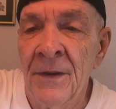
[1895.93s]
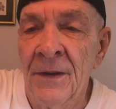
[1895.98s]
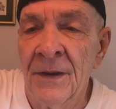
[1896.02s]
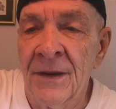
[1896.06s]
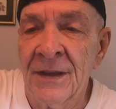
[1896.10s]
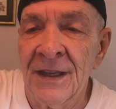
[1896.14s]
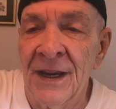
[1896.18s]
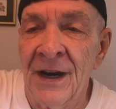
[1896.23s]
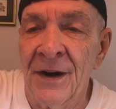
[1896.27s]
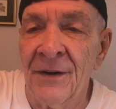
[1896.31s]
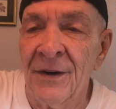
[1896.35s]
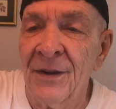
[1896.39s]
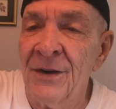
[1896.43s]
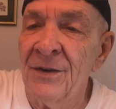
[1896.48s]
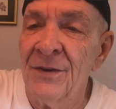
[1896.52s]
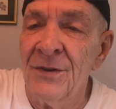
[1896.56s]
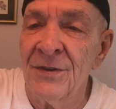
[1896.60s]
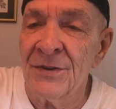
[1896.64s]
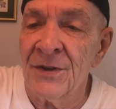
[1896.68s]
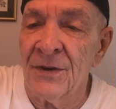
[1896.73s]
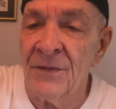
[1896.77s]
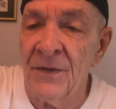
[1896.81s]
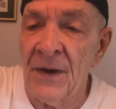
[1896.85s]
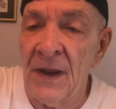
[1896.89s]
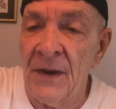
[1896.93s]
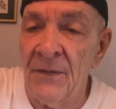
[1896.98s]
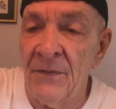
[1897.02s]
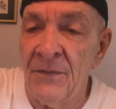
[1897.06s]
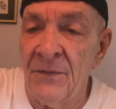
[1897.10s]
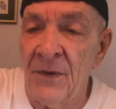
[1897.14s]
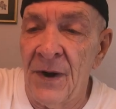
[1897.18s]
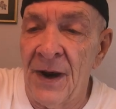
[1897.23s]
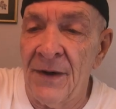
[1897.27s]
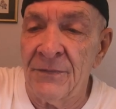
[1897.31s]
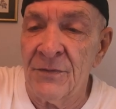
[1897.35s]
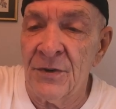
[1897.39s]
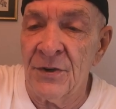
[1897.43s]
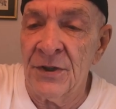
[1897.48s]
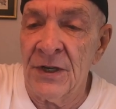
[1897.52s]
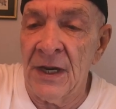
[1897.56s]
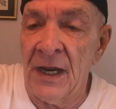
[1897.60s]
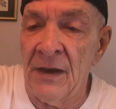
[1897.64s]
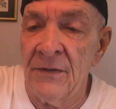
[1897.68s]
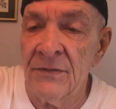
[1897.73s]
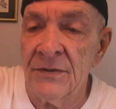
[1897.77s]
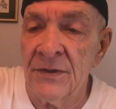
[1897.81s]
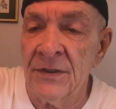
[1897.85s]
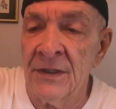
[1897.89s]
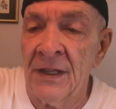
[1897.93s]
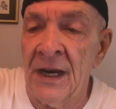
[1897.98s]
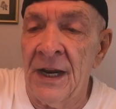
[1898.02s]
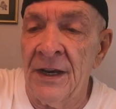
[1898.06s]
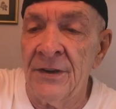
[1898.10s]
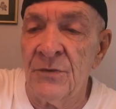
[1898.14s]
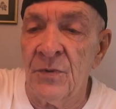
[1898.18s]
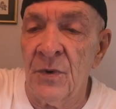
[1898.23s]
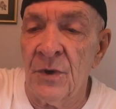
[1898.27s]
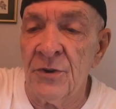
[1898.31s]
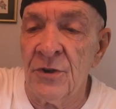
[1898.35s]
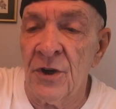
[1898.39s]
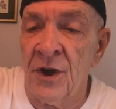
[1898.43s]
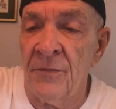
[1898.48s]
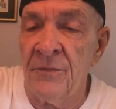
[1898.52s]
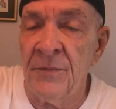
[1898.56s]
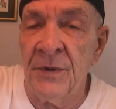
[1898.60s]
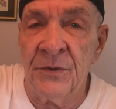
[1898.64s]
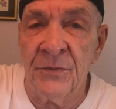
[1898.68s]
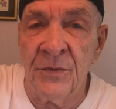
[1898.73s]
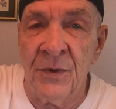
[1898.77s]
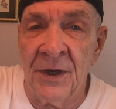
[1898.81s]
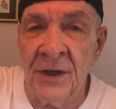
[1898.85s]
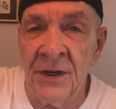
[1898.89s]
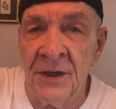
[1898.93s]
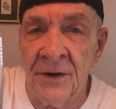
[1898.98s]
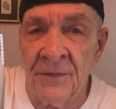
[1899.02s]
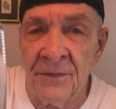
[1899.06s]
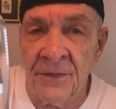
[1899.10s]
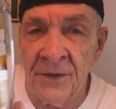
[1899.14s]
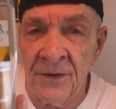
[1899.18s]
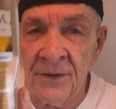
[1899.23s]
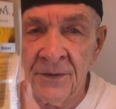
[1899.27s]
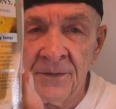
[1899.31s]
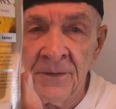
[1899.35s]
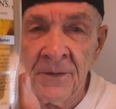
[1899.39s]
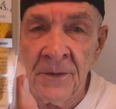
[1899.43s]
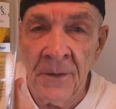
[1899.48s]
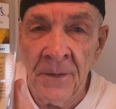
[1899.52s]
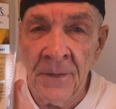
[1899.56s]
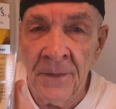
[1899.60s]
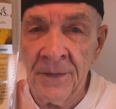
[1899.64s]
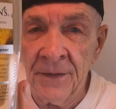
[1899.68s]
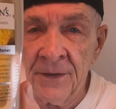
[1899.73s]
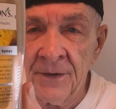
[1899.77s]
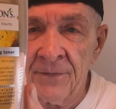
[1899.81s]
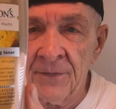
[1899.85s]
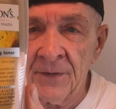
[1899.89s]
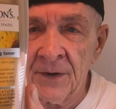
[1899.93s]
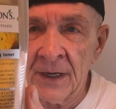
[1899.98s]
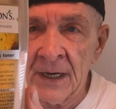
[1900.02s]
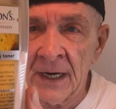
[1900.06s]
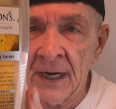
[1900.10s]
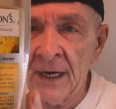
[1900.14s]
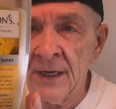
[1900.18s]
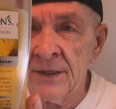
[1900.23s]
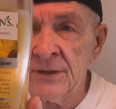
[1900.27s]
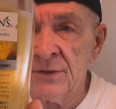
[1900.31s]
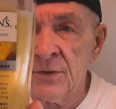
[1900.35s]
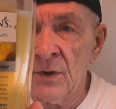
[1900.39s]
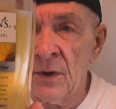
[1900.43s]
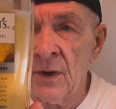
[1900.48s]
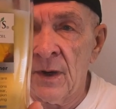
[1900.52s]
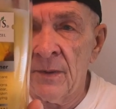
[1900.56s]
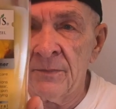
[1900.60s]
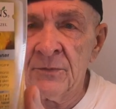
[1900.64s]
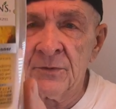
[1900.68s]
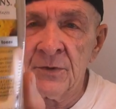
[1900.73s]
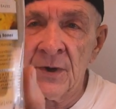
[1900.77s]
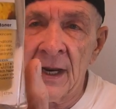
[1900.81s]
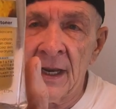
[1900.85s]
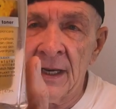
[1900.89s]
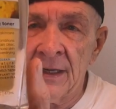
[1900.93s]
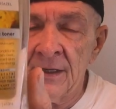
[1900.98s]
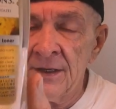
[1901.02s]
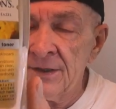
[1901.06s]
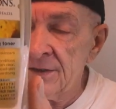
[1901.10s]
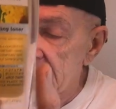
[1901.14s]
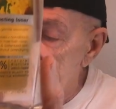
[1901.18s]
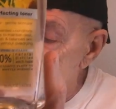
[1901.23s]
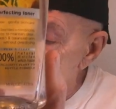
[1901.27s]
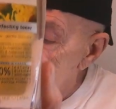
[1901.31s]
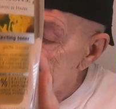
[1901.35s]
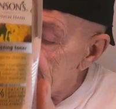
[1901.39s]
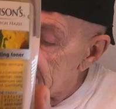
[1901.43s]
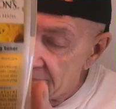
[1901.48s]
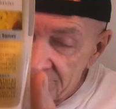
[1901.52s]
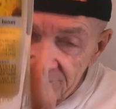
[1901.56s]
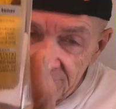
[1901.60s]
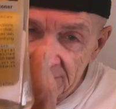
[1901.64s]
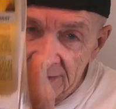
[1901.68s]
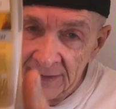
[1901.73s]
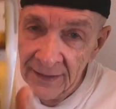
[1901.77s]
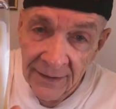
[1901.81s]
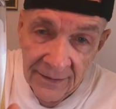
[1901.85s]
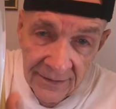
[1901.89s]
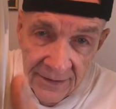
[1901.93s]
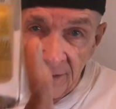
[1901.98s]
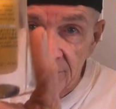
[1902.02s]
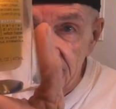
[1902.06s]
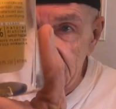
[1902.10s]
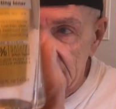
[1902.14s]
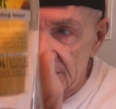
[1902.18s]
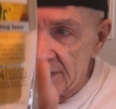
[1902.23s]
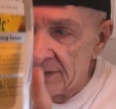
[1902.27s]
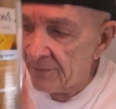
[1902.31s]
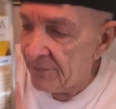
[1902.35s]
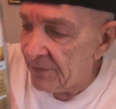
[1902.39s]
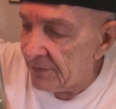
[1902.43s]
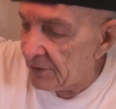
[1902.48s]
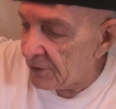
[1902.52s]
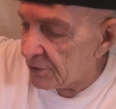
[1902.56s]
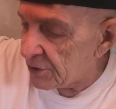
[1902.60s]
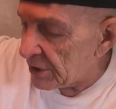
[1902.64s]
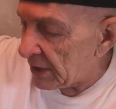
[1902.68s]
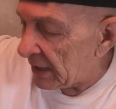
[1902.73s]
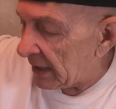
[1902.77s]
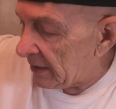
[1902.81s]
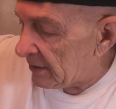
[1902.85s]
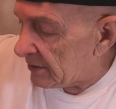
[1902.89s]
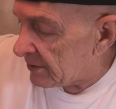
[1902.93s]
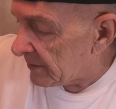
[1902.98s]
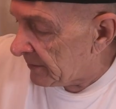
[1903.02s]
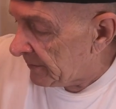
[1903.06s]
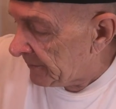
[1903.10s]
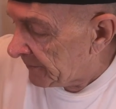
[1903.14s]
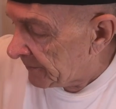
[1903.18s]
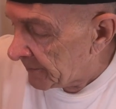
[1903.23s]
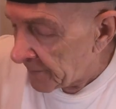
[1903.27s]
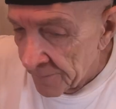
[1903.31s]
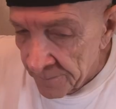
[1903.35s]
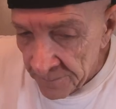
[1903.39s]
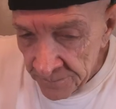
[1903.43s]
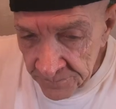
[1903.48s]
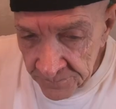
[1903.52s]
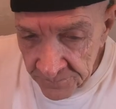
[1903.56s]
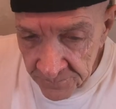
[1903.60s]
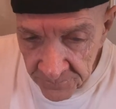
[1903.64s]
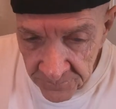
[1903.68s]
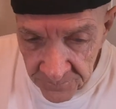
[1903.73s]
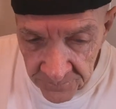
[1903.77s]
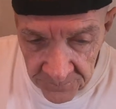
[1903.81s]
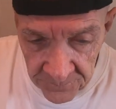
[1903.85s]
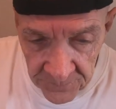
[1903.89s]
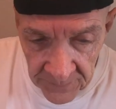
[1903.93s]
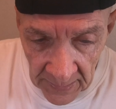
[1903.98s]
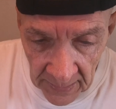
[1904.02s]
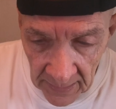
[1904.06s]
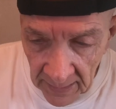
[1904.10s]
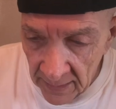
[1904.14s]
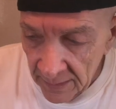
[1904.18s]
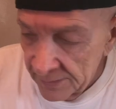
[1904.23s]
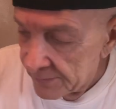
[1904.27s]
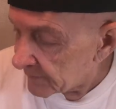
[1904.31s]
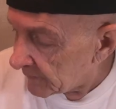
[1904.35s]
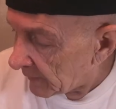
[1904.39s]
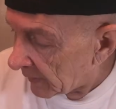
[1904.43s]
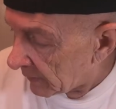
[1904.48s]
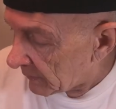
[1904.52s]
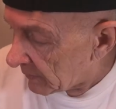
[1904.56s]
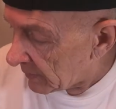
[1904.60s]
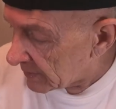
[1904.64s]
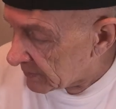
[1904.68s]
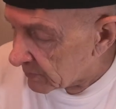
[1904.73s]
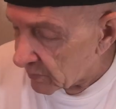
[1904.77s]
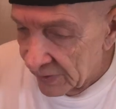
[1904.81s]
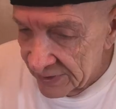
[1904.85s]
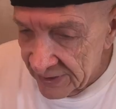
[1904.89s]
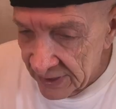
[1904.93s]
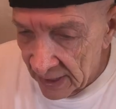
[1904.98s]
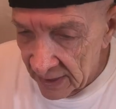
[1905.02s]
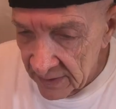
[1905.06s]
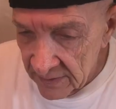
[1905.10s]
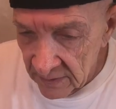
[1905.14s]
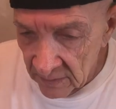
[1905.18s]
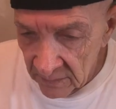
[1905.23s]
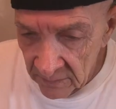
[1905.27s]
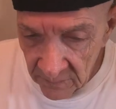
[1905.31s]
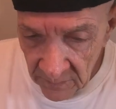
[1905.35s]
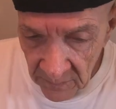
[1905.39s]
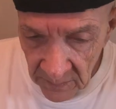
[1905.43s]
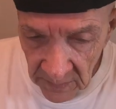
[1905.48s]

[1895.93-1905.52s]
because I really use it for aftershaves, and then I switch off between different different kinds. So I'm trying this as a something different to change uh, as far as witch hazel.